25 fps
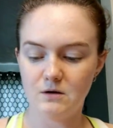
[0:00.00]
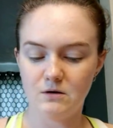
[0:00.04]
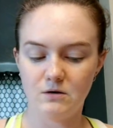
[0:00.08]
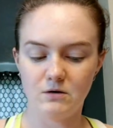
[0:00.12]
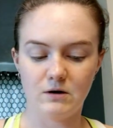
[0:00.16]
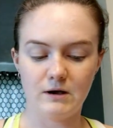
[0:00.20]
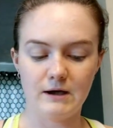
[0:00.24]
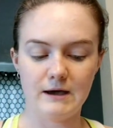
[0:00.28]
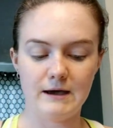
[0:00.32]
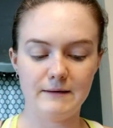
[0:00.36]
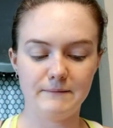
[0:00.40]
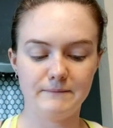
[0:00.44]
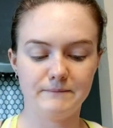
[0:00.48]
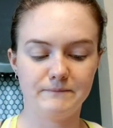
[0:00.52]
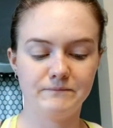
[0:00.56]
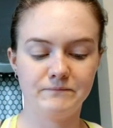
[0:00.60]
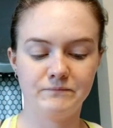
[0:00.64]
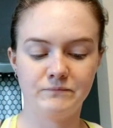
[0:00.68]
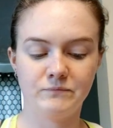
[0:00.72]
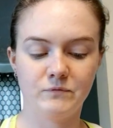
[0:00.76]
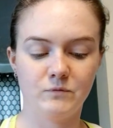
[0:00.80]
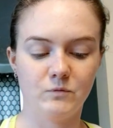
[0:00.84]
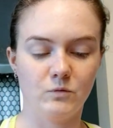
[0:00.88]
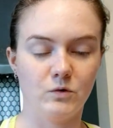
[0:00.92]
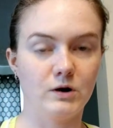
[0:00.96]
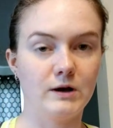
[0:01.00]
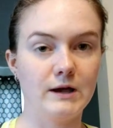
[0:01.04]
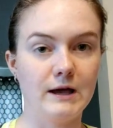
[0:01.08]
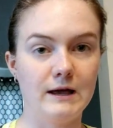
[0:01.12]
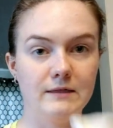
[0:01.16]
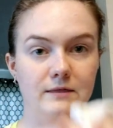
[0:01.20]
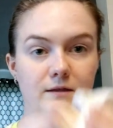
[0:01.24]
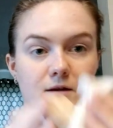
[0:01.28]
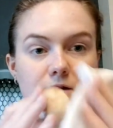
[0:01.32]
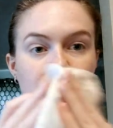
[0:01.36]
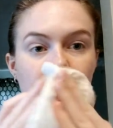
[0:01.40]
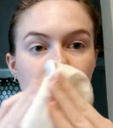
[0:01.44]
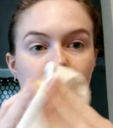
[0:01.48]
Okay, we're
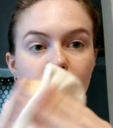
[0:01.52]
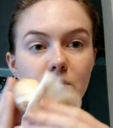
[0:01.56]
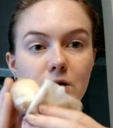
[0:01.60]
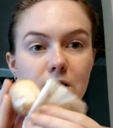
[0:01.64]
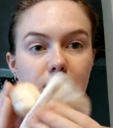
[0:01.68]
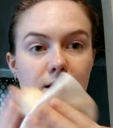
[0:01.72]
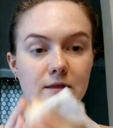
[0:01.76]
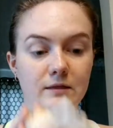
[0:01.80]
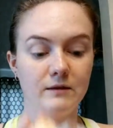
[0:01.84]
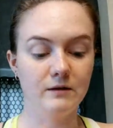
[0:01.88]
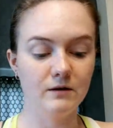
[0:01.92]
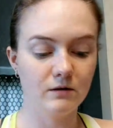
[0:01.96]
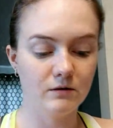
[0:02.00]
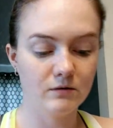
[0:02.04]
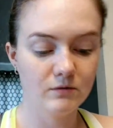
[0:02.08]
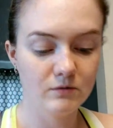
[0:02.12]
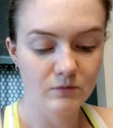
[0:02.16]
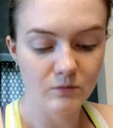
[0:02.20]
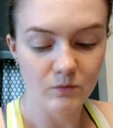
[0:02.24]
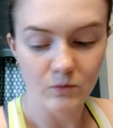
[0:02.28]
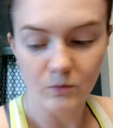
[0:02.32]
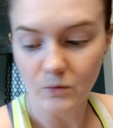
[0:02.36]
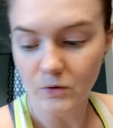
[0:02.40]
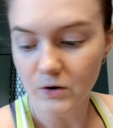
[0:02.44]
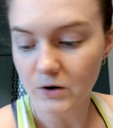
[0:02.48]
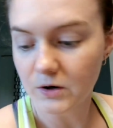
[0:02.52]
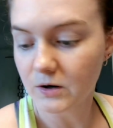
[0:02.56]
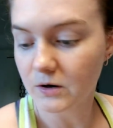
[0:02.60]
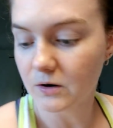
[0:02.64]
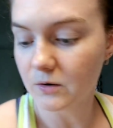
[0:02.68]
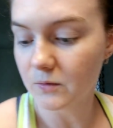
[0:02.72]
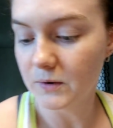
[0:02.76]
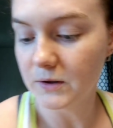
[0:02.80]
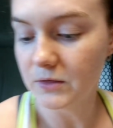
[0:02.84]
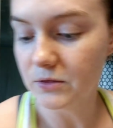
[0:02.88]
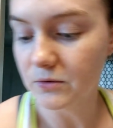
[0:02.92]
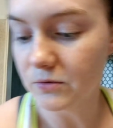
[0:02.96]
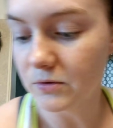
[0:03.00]
getting there. We're working
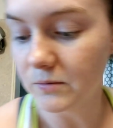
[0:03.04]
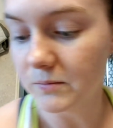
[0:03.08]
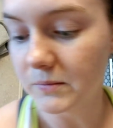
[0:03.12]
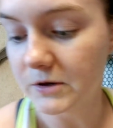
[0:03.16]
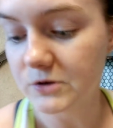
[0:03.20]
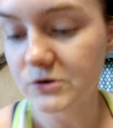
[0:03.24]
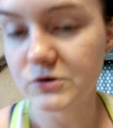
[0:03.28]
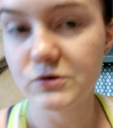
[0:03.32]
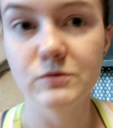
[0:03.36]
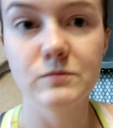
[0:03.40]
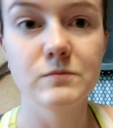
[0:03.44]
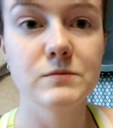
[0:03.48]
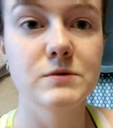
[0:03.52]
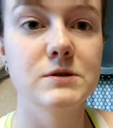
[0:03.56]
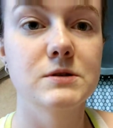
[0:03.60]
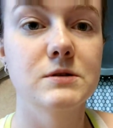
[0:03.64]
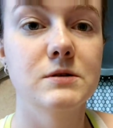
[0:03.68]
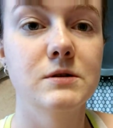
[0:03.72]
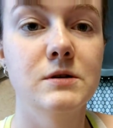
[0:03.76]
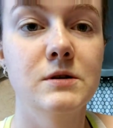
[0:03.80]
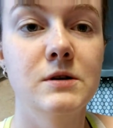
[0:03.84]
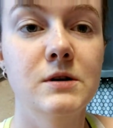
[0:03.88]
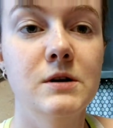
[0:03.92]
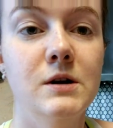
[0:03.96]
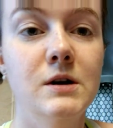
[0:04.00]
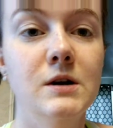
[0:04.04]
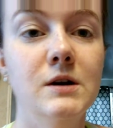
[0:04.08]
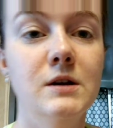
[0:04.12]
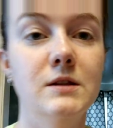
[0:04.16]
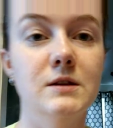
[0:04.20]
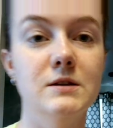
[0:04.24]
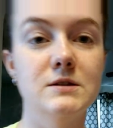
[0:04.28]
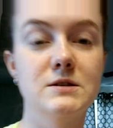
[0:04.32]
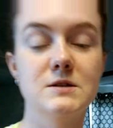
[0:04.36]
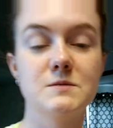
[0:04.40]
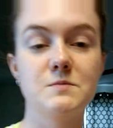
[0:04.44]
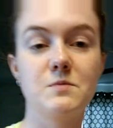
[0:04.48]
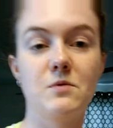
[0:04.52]
our way through the mushrooms.
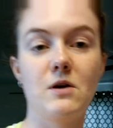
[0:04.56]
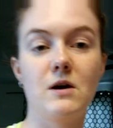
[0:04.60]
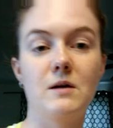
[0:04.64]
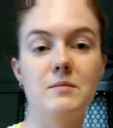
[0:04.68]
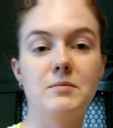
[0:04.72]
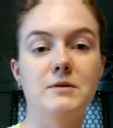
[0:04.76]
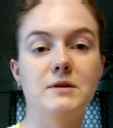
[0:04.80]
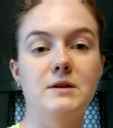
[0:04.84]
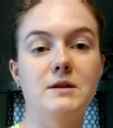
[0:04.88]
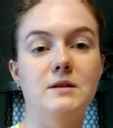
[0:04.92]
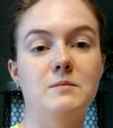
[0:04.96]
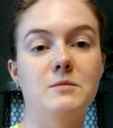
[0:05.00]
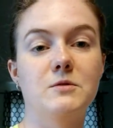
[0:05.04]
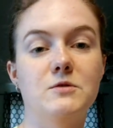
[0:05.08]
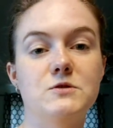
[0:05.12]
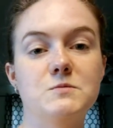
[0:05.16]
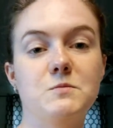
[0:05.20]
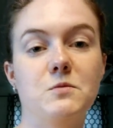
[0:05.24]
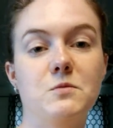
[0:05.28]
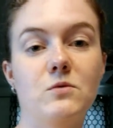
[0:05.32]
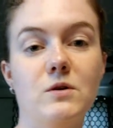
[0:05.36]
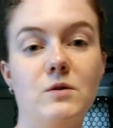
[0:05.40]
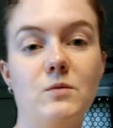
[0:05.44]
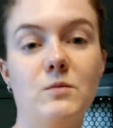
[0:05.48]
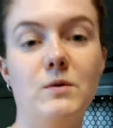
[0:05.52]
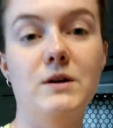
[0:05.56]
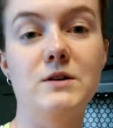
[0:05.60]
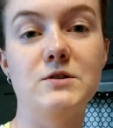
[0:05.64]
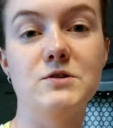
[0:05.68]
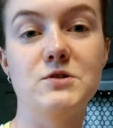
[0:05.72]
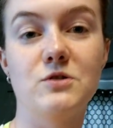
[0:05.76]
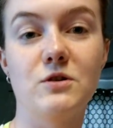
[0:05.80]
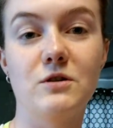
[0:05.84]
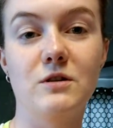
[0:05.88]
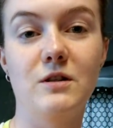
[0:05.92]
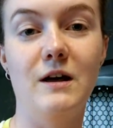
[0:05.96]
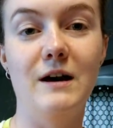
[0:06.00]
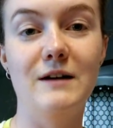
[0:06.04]
This is probably the most boring way to
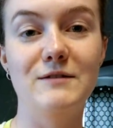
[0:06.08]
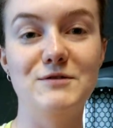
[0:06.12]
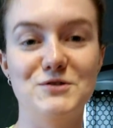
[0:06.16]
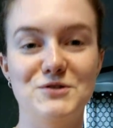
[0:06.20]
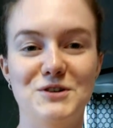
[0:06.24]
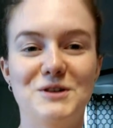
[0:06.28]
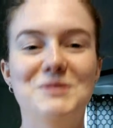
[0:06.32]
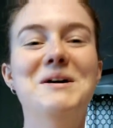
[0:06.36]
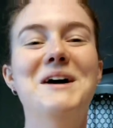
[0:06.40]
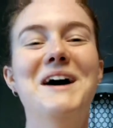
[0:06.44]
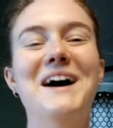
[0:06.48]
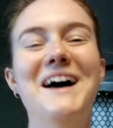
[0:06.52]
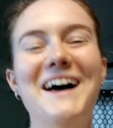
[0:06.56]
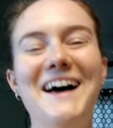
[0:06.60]
start a live stream.